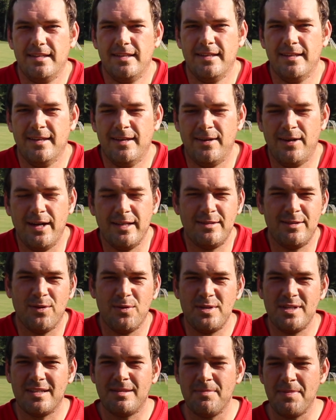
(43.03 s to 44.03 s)
Alright, so
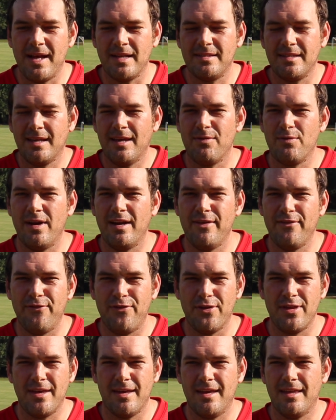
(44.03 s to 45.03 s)
we're just about to get ready
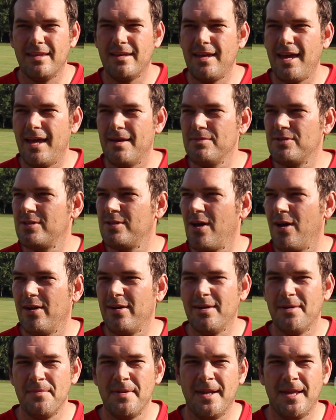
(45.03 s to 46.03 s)
for the, the game start
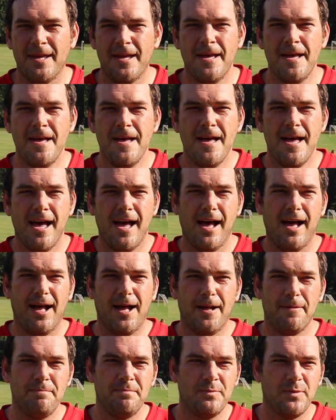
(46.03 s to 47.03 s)
in a minute.
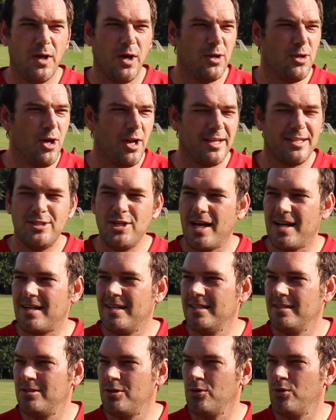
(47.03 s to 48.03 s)
Um, not
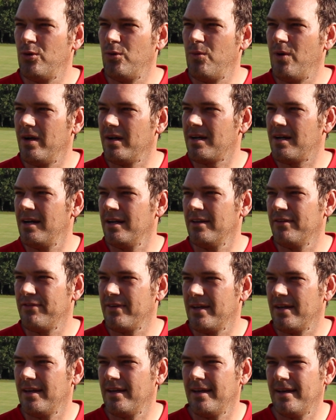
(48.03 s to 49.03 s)
exactly sure what kind of
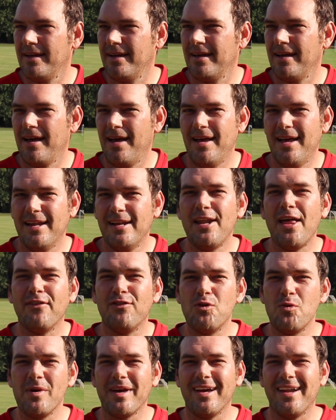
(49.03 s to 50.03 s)
uh,
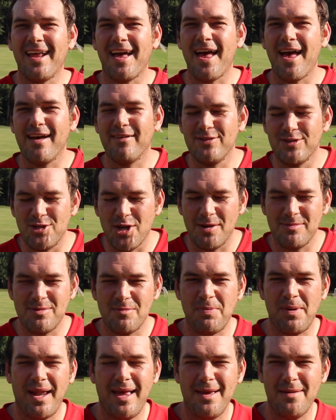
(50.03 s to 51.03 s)
level we're going to have in terms
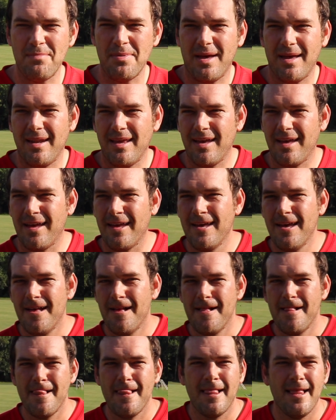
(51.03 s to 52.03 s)
of play, but uh,
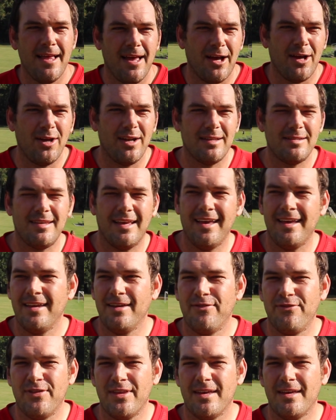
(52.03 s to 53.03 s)
I got to
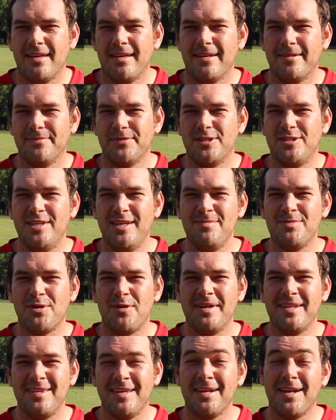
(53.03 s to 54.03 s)
say, if the, the teams
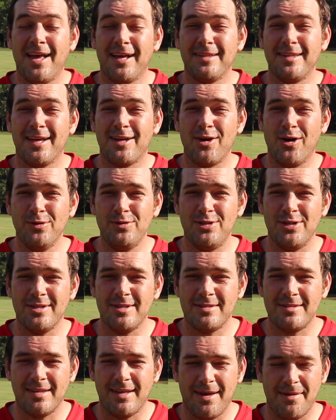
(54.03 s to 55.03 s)
are anything like their
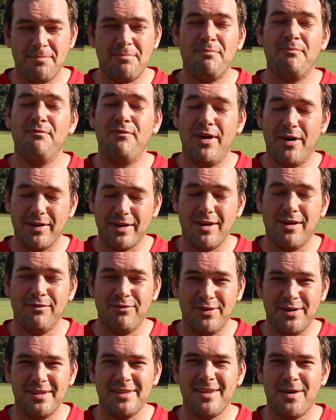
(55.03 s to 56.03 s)
coaches, I'm very
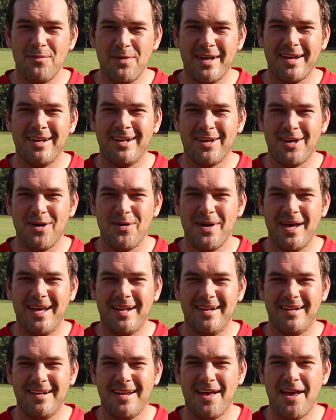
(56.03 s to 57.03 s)
confident that we're going to go
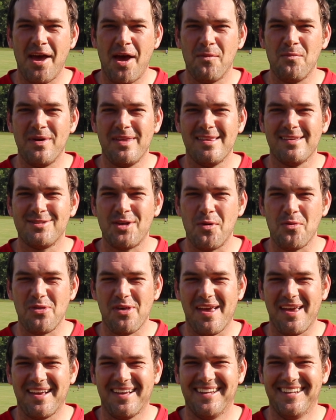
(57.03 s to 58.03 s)
ahead and, uh, and win this whole
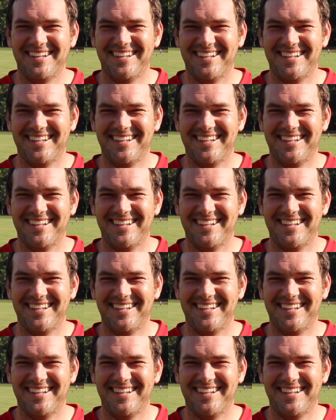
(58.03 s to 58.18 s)
thing.